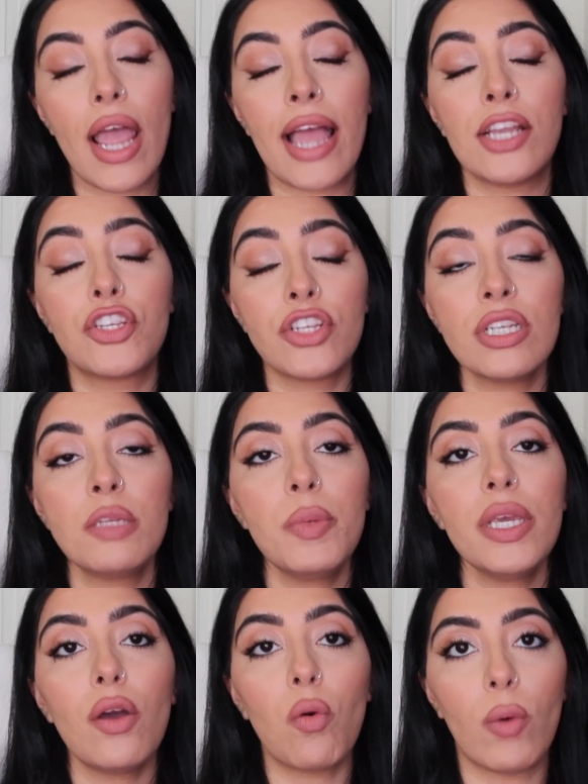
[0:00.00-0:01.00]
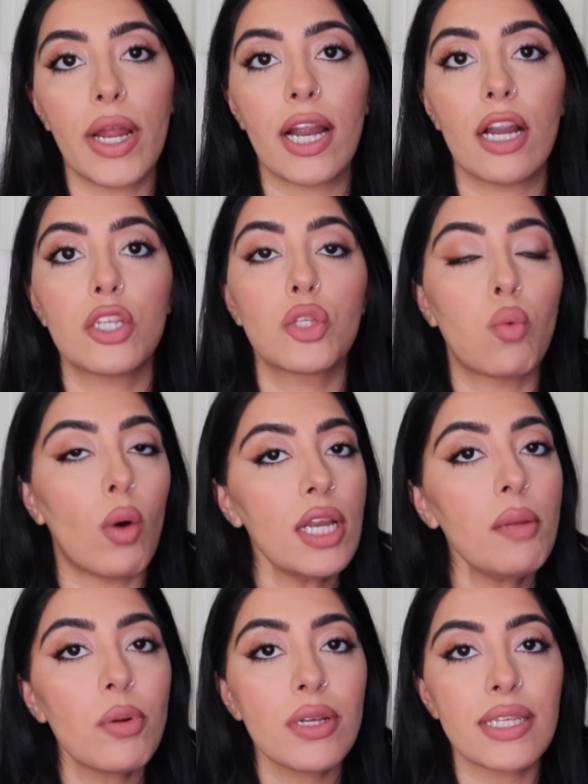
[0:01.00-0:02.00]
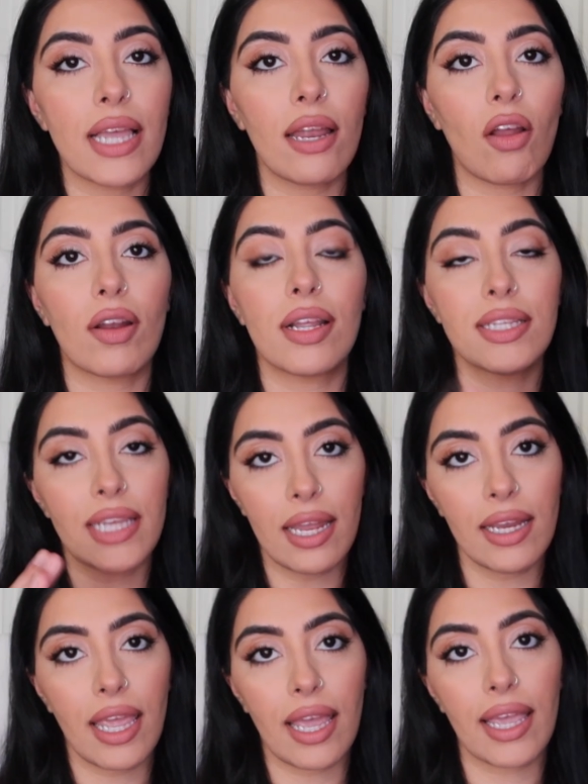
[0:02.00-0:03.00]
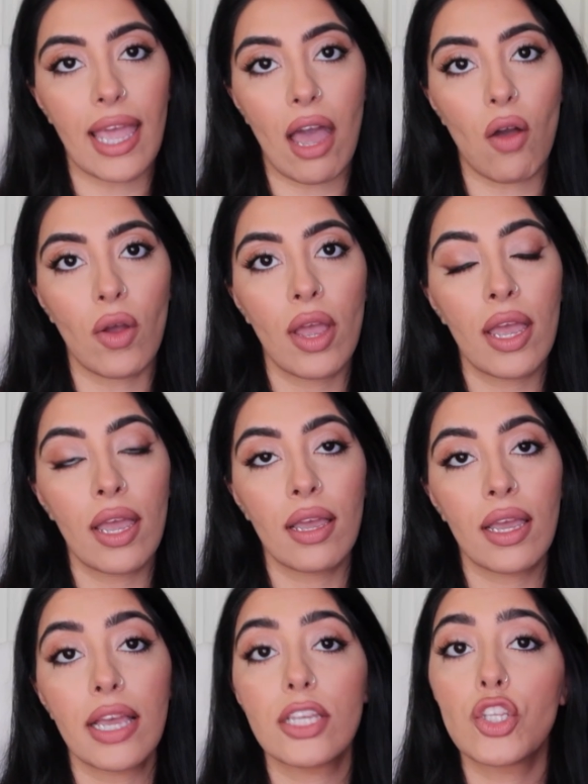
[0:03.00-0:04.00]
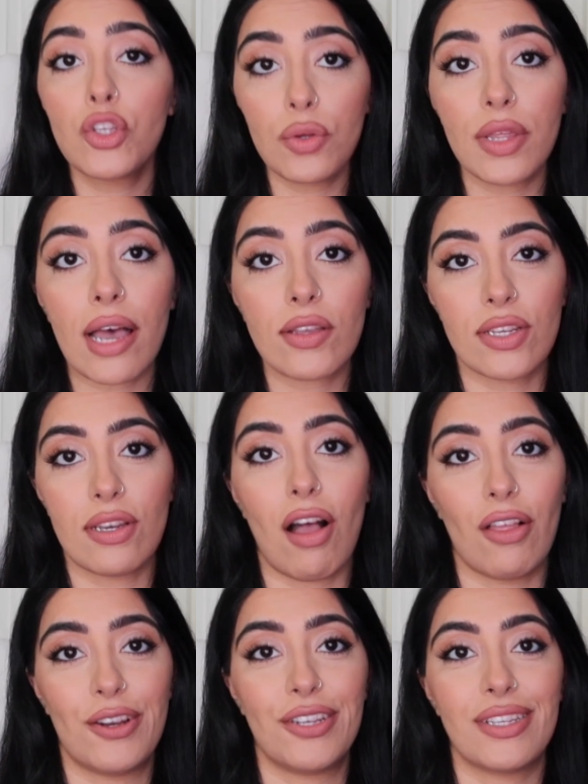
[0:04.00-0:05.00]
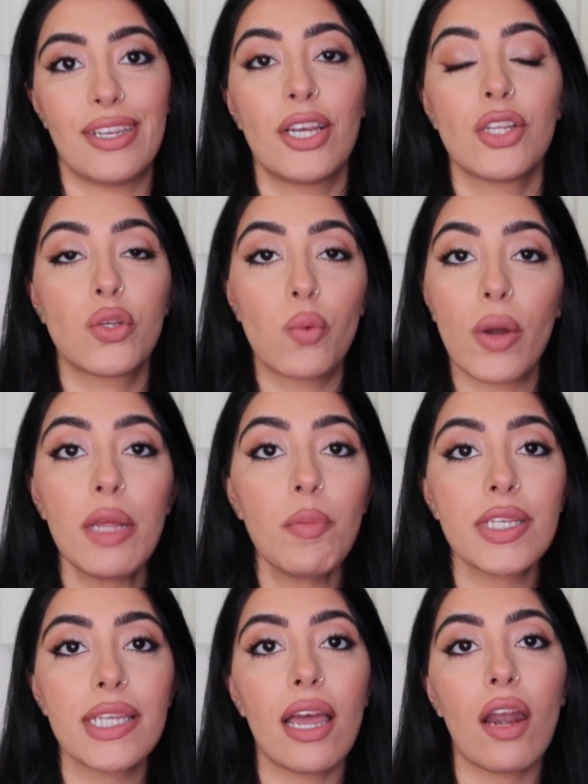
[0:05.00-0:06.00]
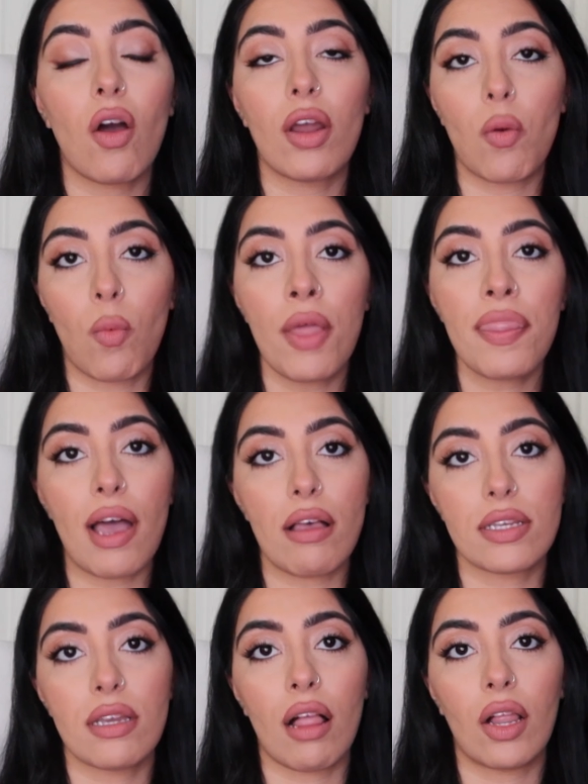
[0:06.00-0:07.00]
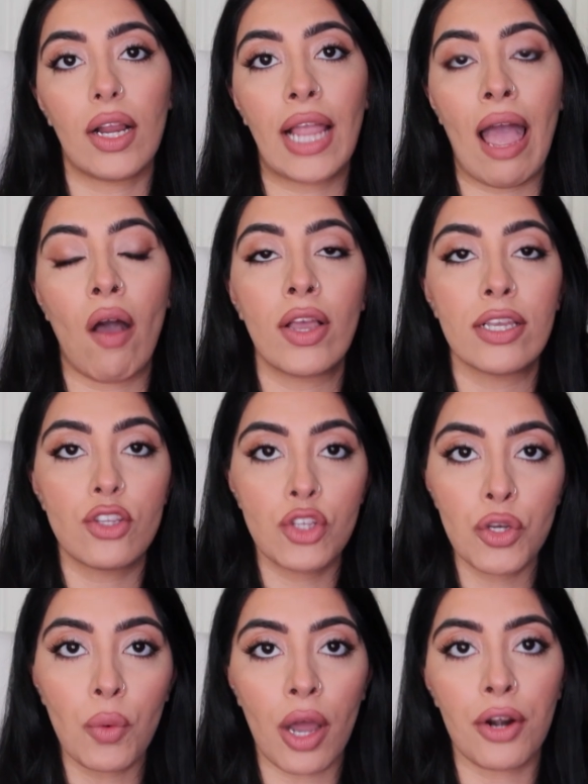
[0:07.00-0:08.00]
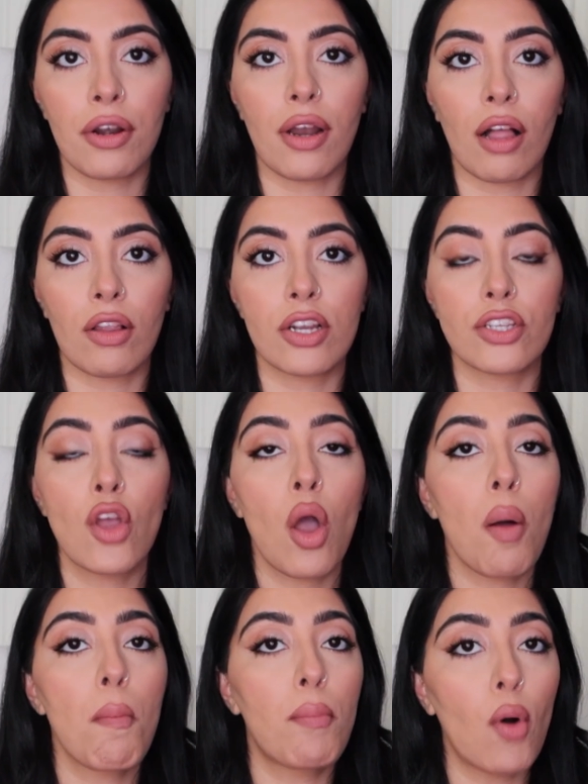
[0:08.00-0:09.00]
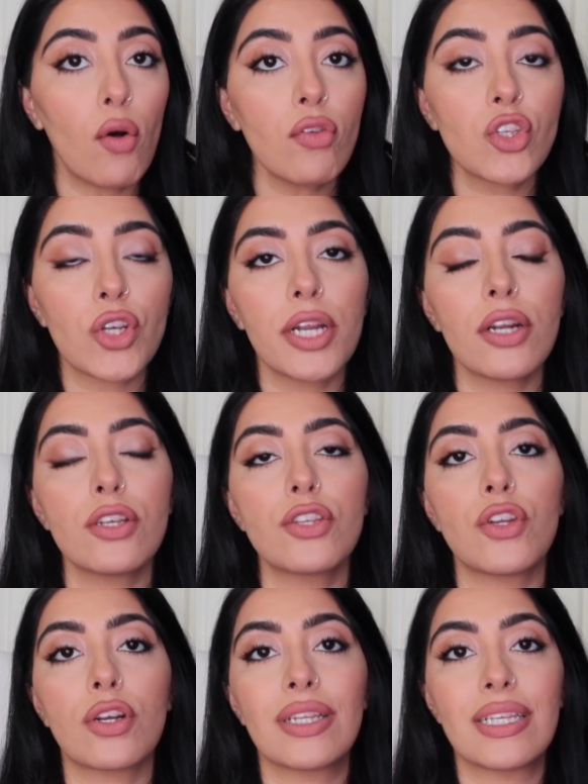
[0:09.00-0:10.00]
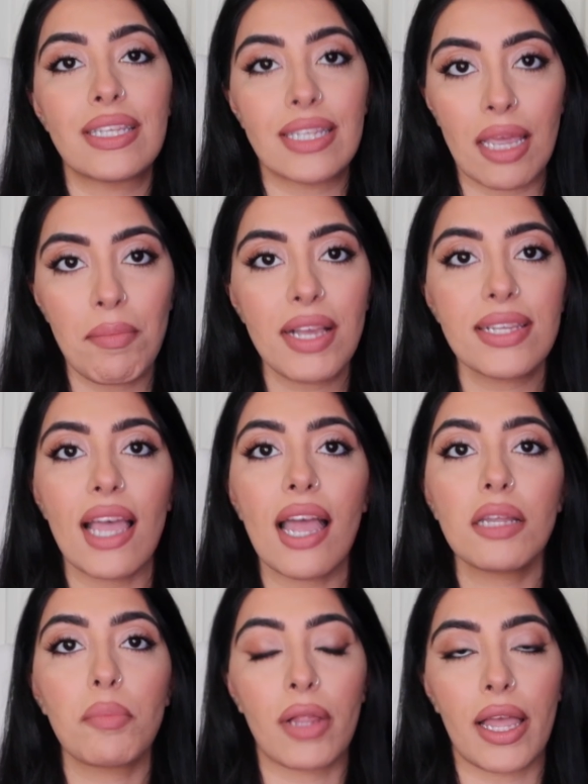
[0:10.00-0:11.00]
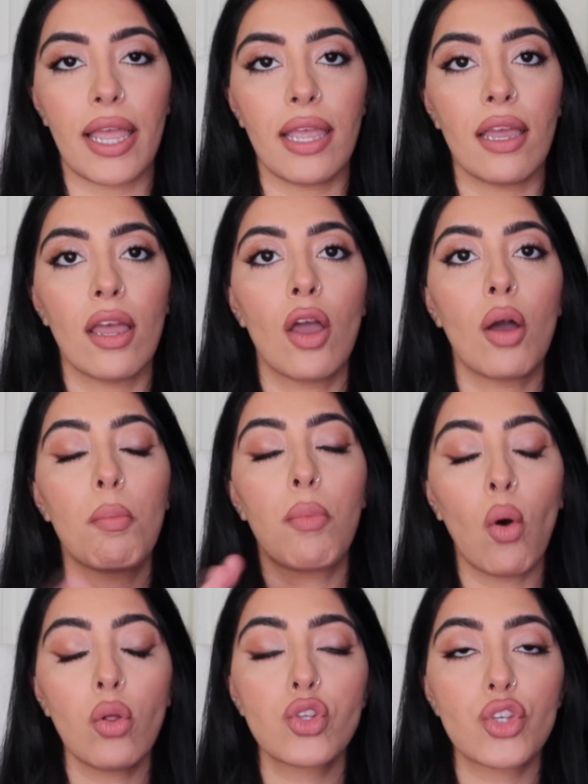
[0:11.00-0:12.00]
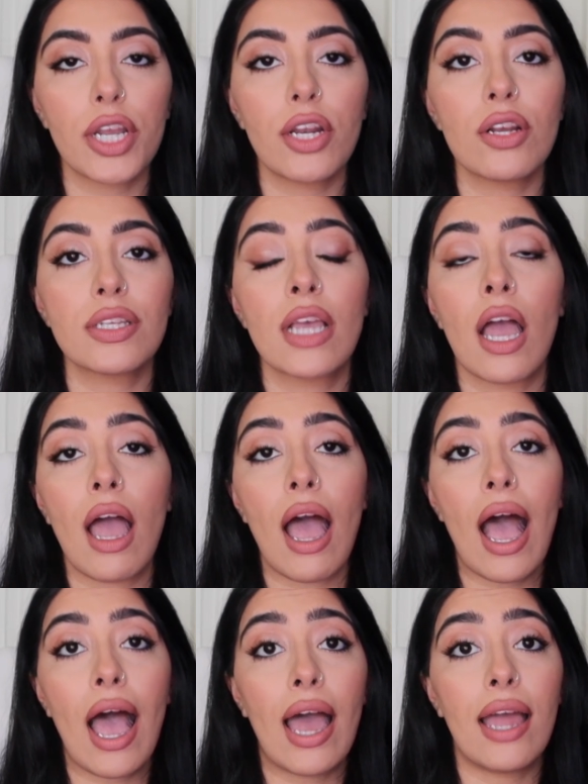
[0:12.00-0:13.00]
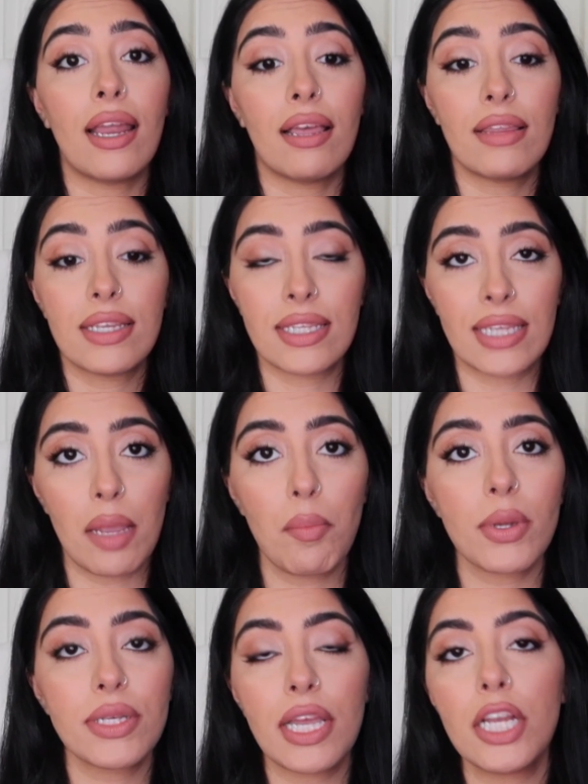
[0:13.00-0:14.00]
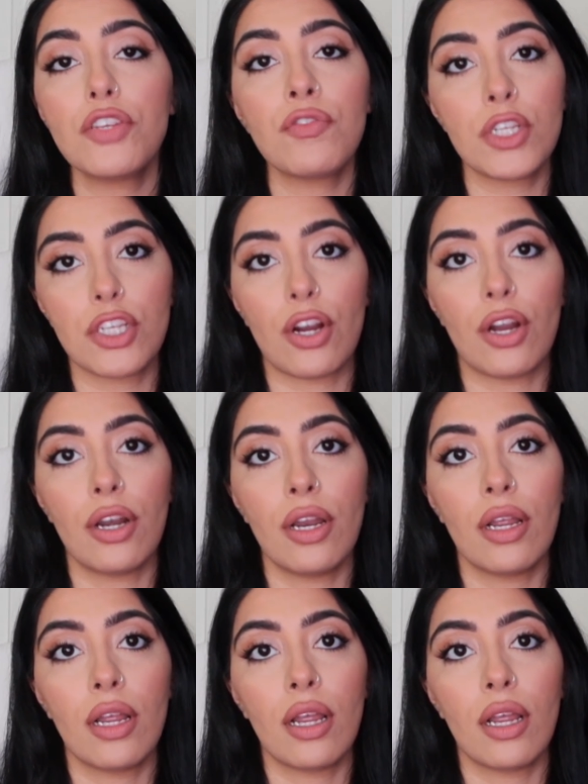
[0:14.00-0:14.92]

And just be aware, 20% on a 10K account is $2,000. 20% on a $1,000 account is $200. Both traders took the same exact play. Both traders had the same percentage return,